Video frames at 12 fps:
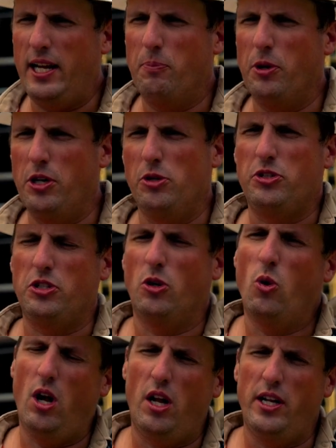it produces a
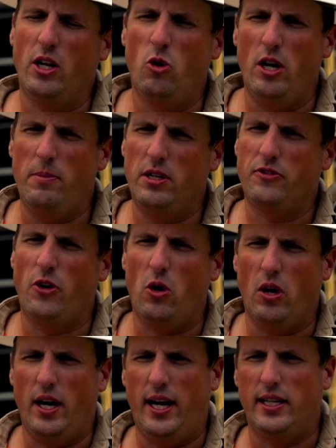quality equipment as
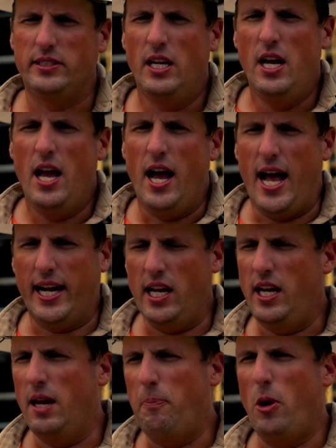far as I
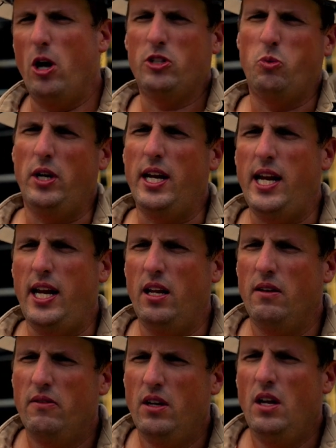can get parts when I need
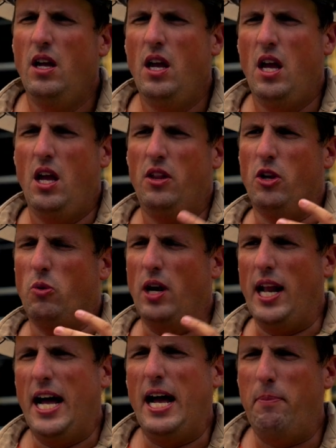it. The
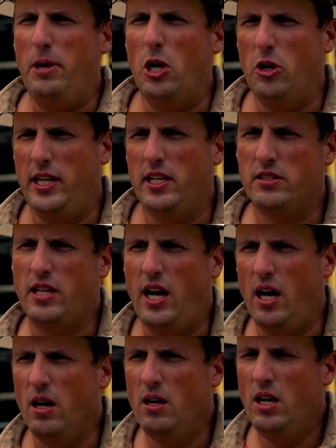reliability is
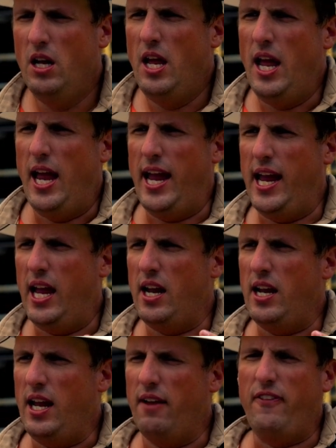there,
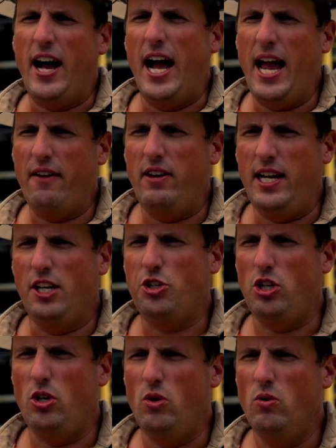and if I have an
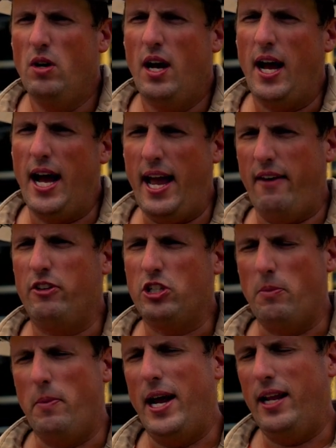issue, I have
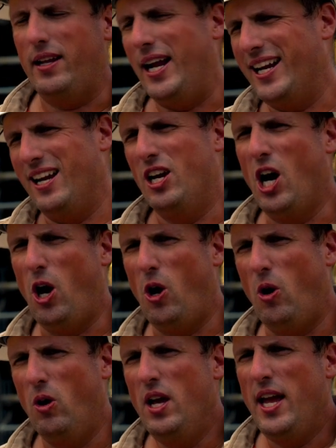somebody that I can
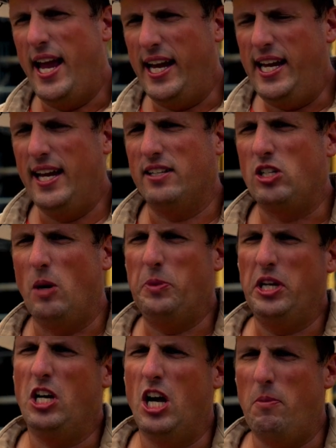call and get
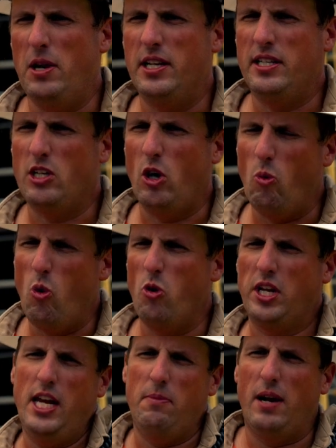something coming so it
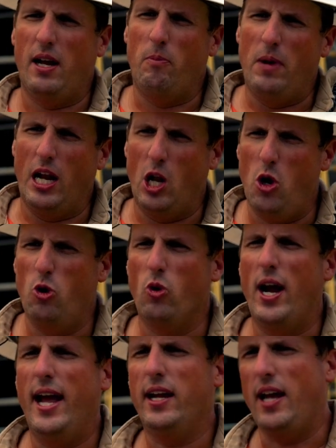won't keep my load
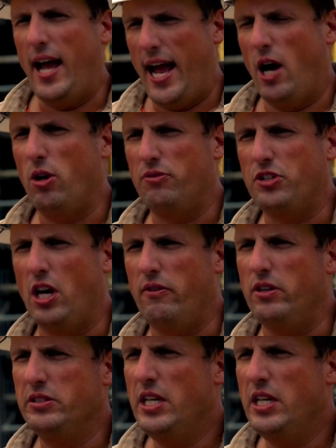rack out of service.